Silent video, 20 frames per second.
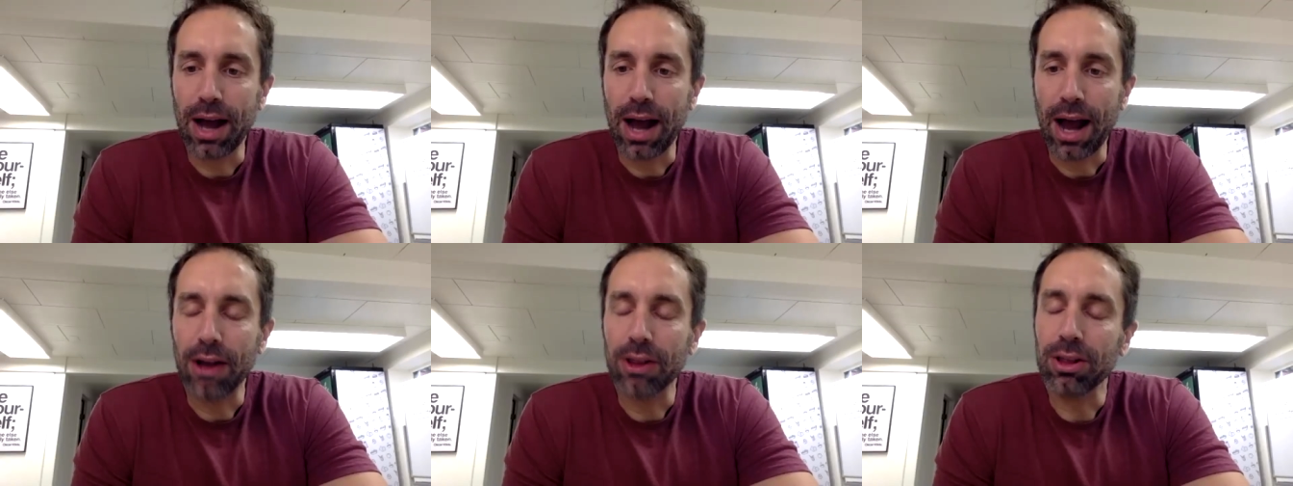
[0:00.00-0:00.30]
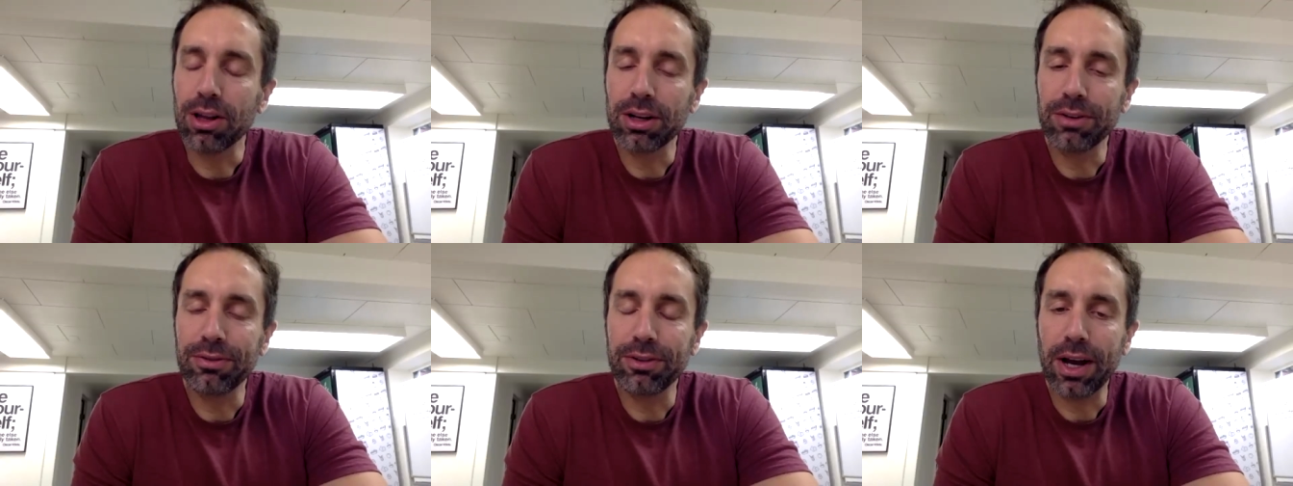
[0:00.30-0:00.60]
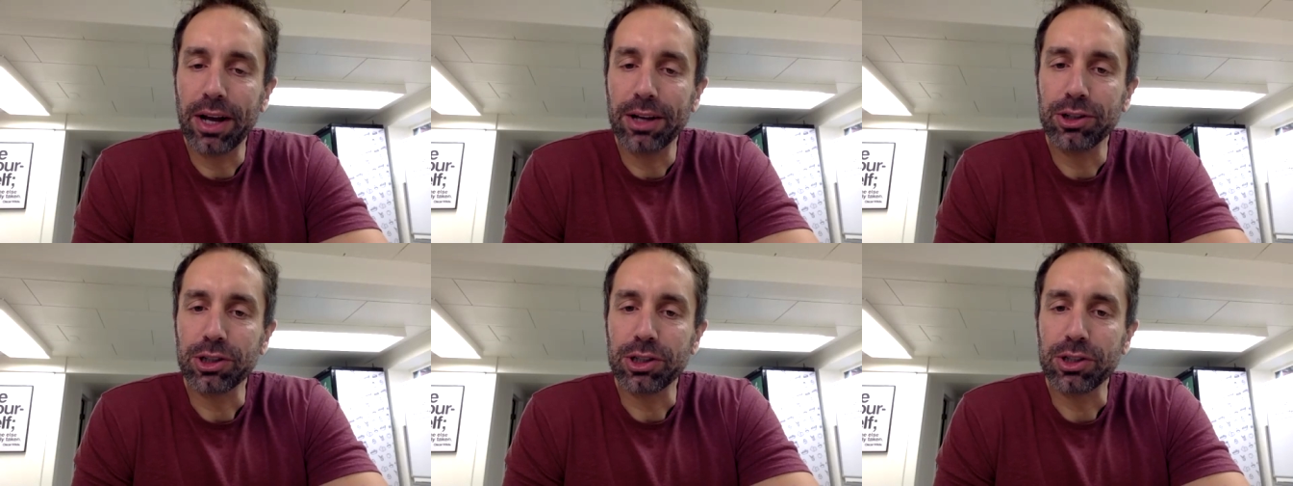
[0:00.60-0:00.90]
how long have
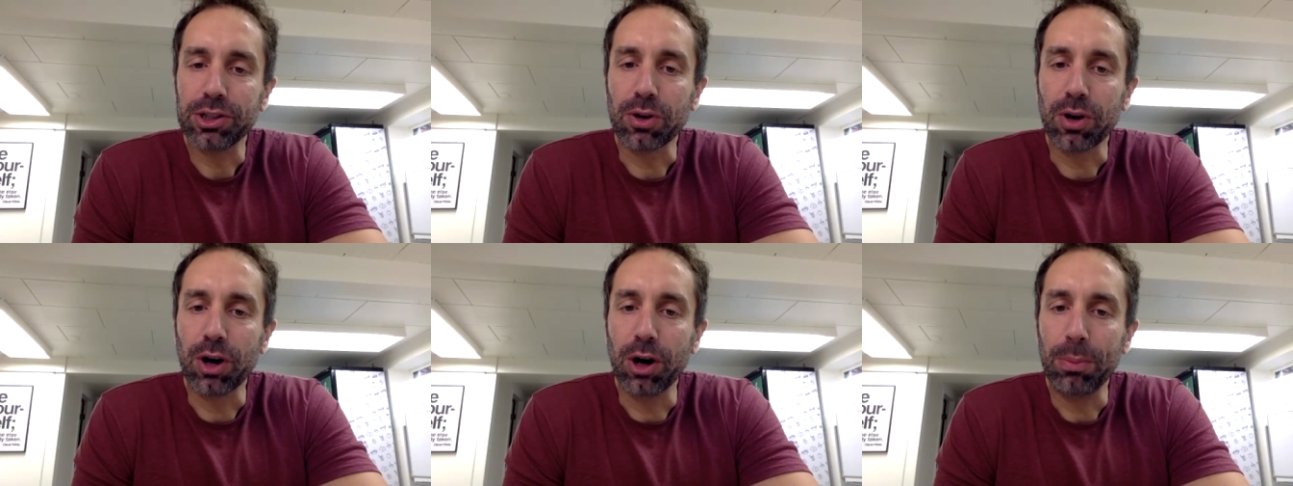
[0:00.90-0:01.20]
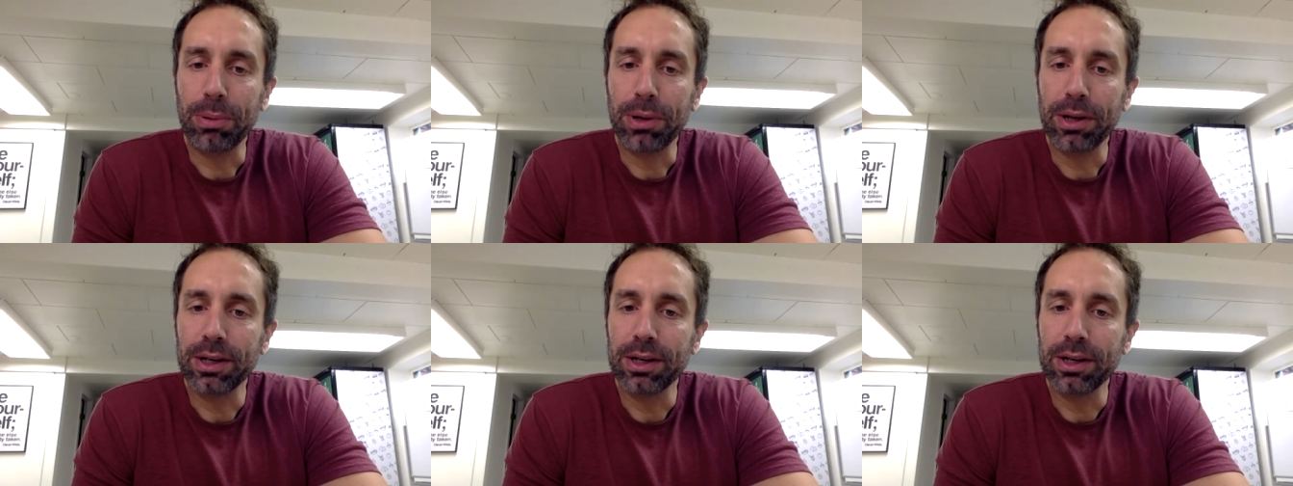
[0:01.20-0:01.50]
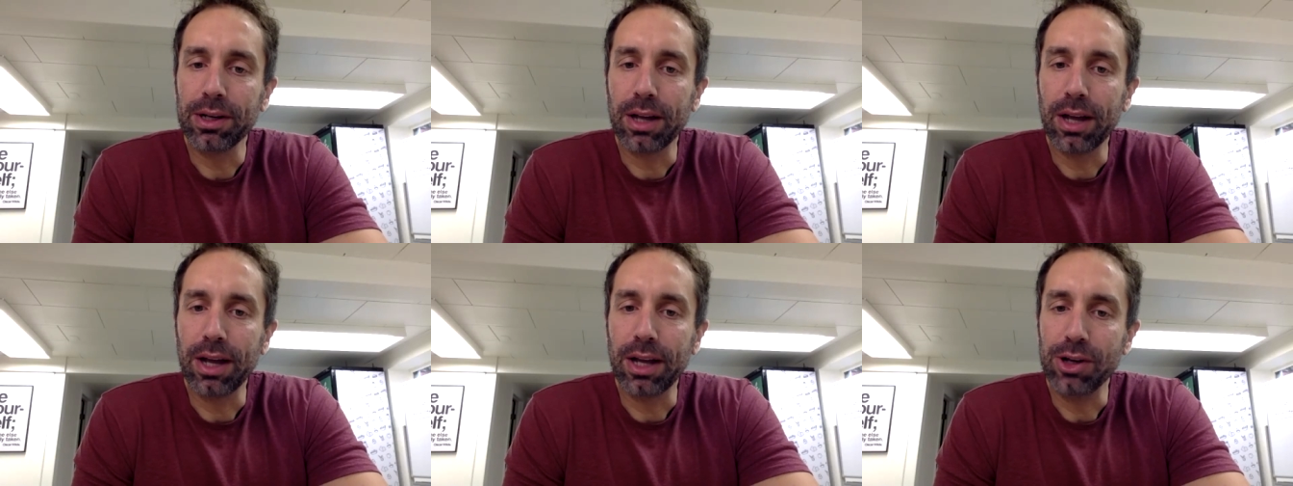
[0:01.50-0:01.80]
you had your store
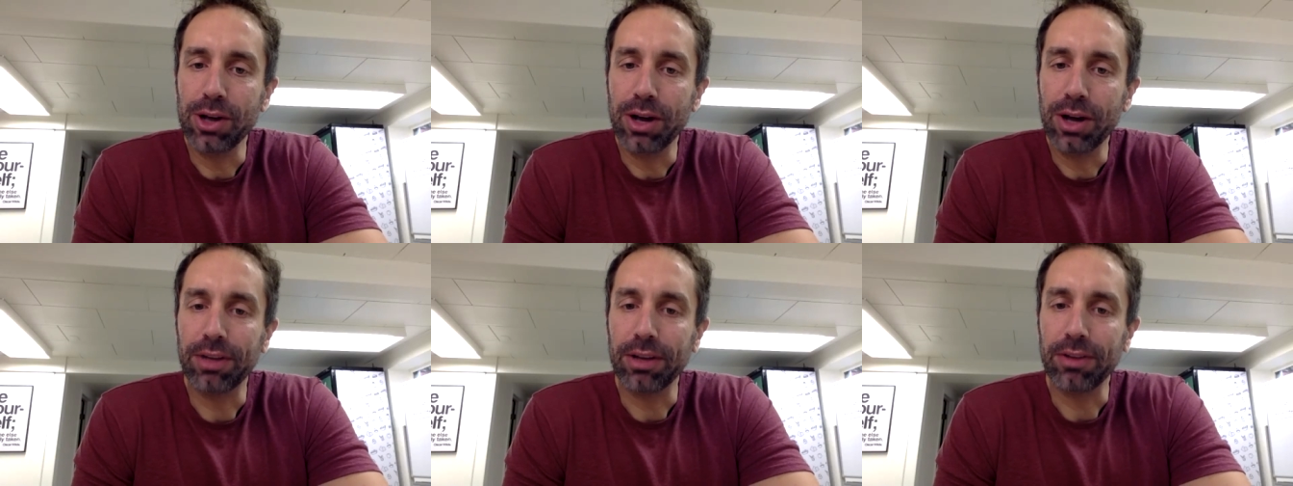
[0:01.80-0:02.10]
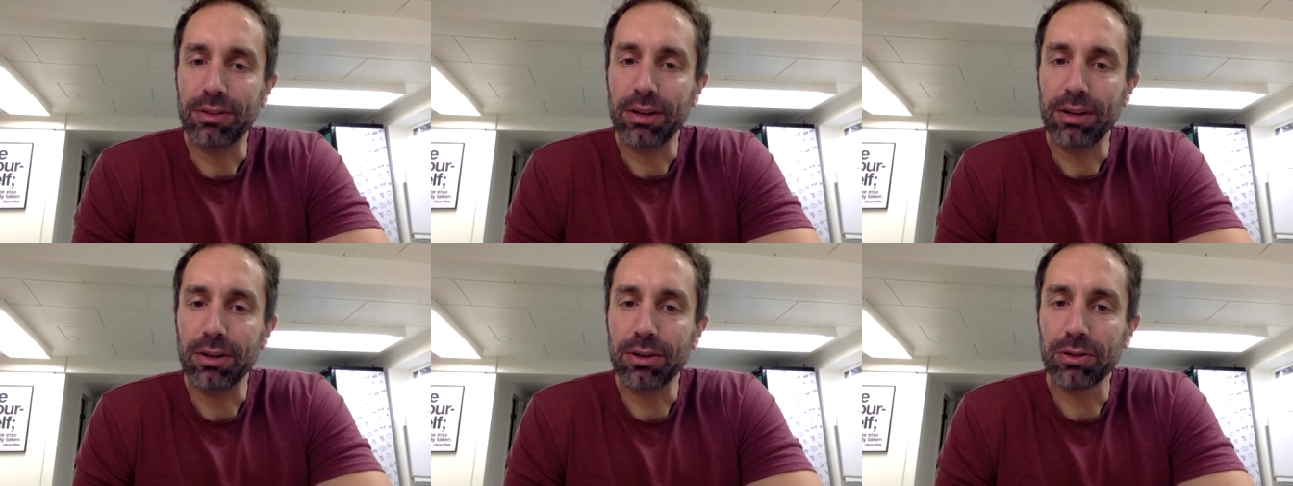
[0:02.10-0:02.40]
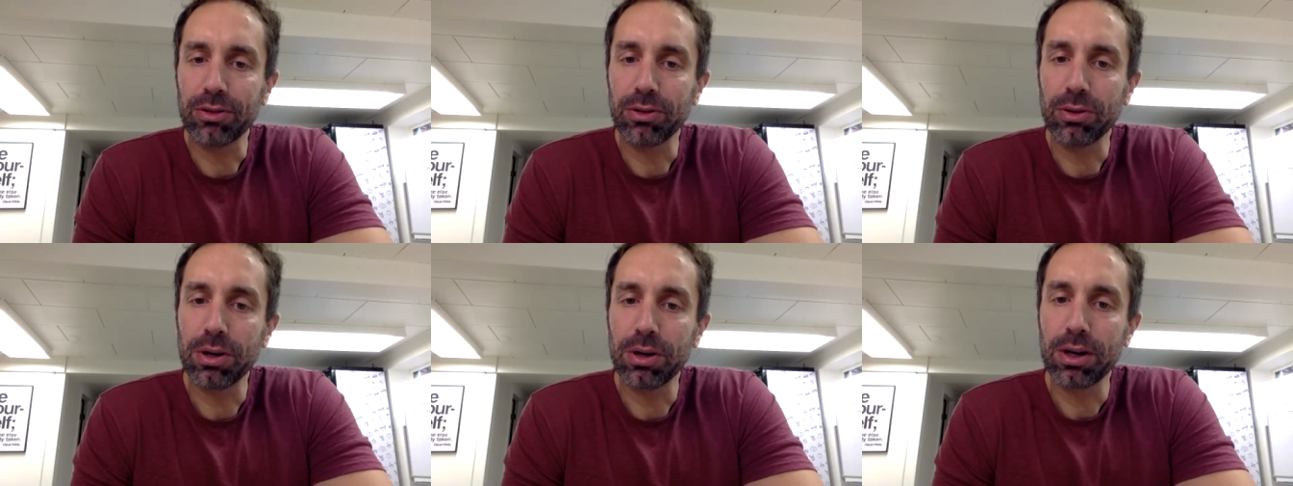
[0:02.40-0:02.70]
open and you have that single
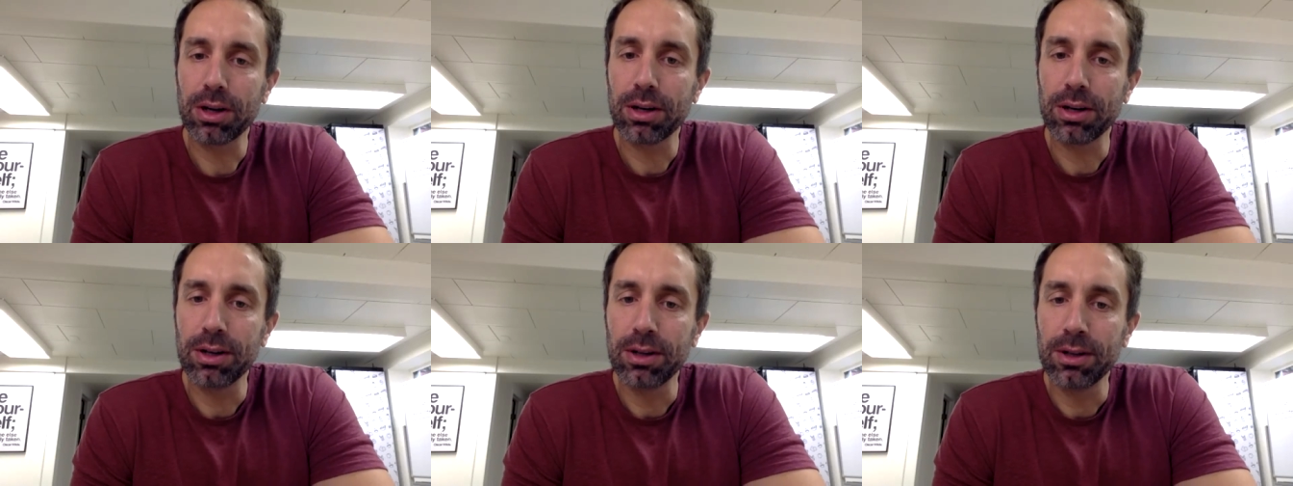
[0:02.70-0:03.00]
store?